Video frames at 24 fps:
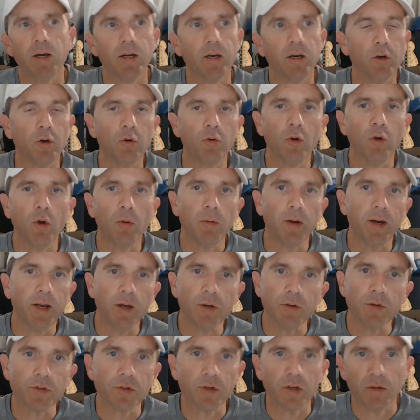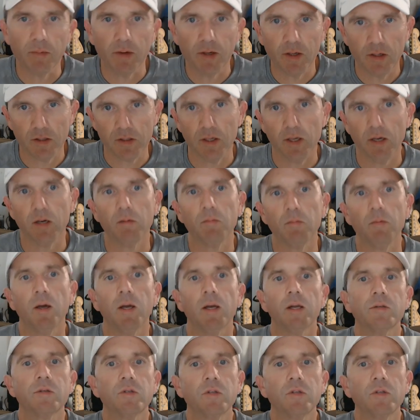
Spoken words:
I know nobody else is going to be excited about it.